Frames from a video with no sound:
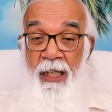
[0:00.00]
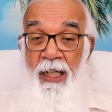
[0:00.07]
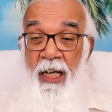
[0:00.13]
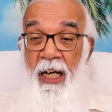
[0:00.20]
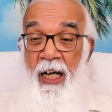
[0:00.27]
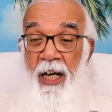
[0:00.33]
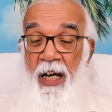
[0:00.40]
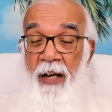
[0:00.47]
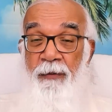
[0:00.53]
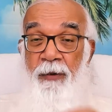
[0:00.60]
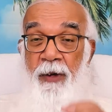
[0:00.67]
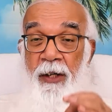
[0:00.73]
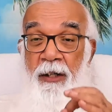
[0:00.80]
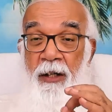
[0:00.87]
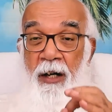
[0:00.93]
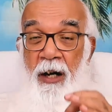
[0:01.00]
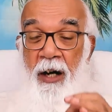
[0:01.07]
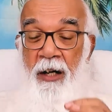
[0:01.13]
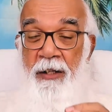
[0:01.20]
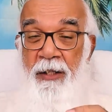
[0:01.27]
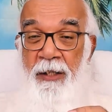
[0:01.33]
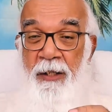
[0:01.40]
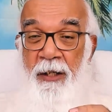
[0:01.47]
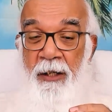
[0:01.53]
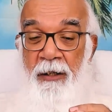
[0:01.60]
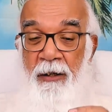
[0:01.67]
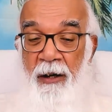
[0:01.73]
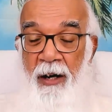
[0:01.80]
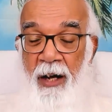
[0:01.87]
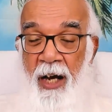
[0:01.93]
They live with
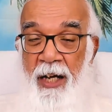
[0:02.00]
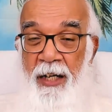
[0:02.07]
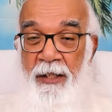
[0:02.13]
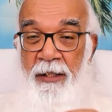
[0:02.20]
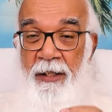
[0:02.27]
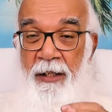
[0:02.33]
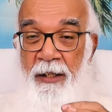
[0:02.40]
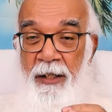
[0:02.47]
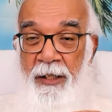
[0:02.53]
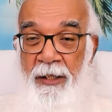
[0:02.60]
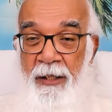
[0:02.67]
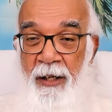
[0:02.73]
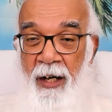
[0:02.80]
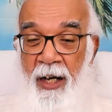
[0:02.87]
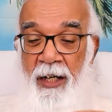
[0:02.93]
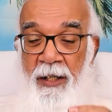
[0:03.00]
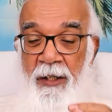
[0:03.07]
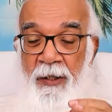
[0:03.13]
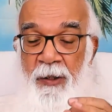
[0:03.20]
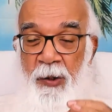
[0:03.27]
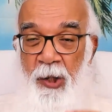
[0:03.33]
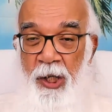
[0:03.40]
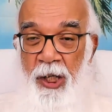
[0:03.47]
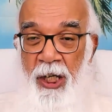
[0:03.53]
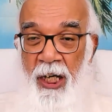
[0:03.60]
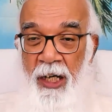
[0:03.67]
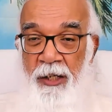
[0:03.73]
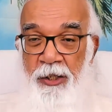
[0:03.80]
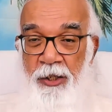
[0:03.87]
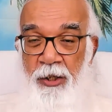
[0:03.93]
constant likes and dislikes,
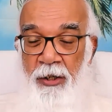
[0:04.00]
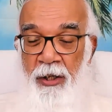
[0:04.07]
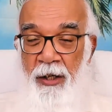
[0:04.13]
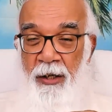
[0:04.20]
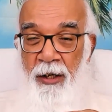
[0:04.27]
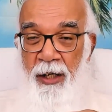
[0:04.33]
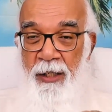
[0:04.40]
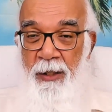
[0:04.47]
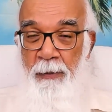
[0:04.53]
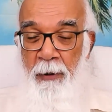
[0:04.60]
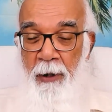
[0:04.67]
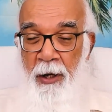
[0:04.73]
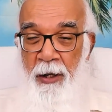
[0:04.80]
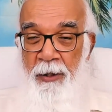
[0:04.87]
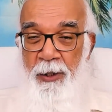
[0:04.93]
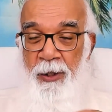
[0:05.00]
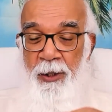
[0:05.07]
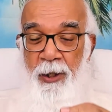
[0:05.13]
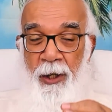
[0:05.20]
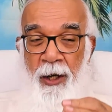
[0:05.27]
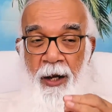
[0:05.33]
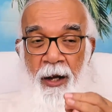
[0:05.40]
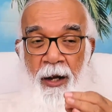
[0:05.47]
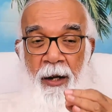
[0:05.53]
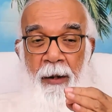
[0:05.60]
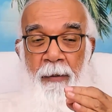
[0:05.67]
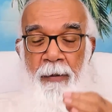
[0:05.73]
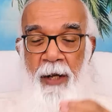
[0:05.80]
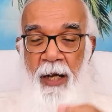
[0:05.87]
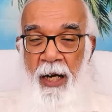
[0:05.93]
reaction and response,
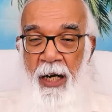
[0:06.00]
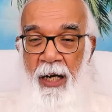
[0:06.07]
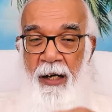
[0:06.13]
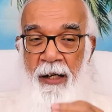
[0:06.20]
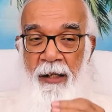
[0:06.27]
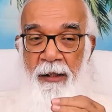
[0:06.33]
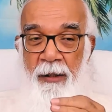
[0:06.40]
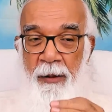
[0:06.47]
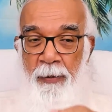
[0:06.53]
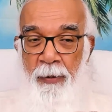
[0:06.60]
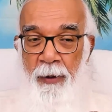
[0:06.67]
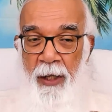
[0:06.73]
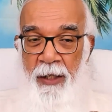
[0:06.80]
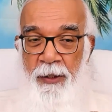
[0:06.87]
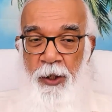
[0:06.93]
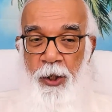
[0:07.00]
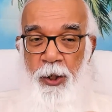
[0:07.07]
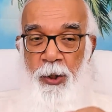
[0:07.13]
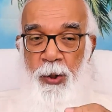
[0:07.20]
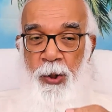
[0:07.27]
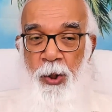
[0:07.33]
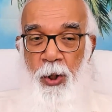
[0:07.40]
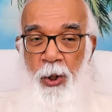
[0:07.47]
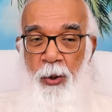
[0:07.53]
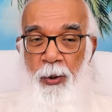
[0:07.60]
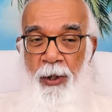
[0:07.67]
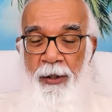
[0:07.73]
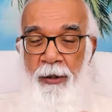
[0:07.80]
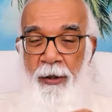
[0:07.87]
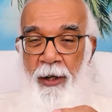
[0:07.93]
pain and the pleasure,
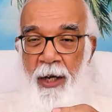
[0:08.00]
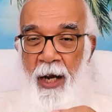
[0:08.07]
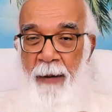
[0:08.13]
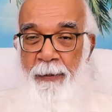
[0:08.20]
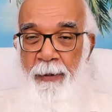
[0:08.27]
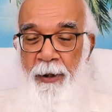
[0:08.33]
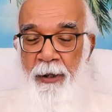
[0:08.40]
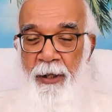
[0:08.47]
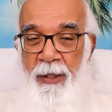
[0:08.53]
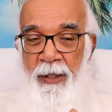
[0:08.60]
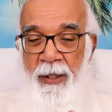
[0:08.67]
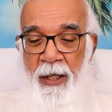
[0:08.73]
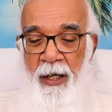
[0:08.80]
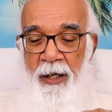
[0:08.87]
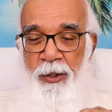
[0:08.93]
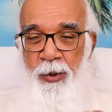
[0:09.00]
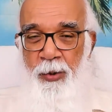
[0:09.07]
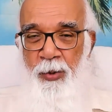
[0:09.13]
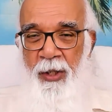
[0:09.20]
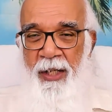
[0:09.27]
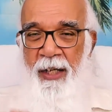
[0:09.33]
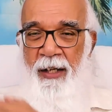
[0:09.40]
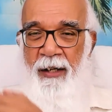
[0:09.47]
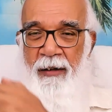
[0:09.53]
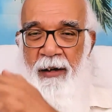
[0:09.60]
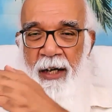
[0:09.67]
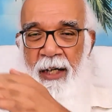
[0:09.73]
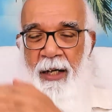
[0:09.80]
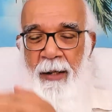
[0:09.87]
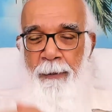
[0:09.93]
sorrow and the happiness. They are swinging
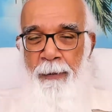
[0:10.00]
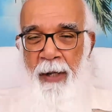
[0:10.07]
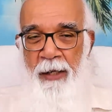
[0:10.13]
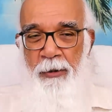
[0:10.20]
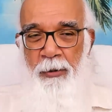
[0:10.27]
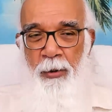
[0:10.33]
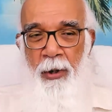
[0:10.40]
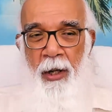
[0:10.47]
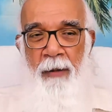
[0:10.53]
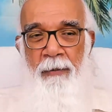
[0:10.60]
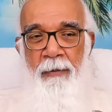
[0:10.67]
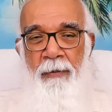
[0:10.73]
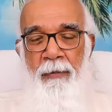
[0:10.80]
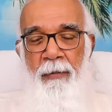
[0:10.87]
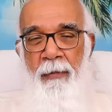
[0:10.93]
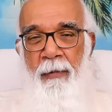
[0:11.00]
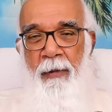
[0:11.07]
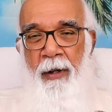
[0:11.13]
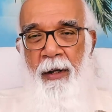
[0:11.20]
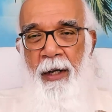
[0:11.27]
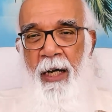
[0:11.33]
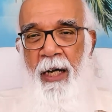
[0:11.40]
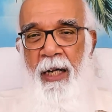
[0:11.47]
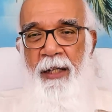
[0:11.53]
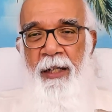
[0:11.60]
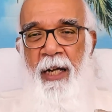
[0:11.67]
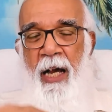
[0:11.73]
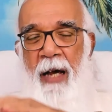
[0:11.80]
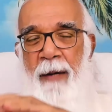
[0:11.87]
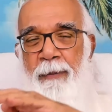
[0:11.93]
like a pendulum, and
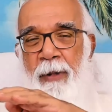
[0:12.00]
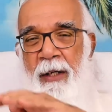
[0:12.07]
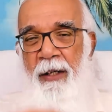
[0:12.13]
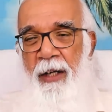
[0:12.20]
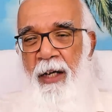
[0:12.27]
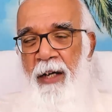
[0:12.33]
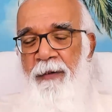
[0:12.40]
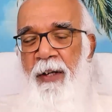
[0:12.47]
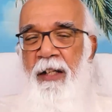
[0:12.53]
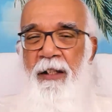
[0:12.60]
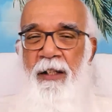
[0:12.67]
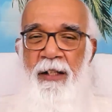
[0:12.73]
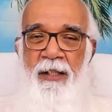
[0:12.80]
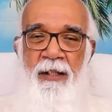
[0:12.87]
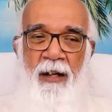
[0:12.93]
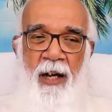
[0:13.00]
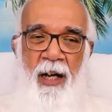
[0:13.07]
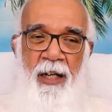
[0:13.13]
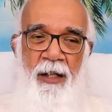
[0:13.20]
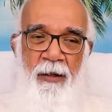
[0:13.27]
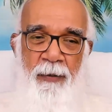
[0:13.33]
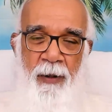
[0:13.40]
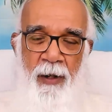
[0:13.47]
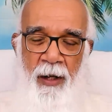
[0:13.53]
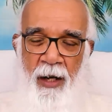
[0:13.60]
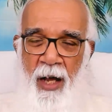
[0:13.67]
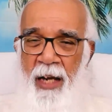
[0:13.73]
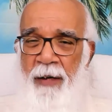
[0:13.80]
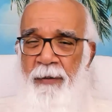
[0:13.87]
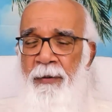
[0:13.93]
they have been living this kind of a
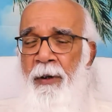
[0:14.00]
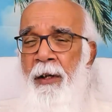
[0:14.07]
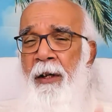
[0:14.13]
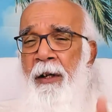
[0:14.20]
life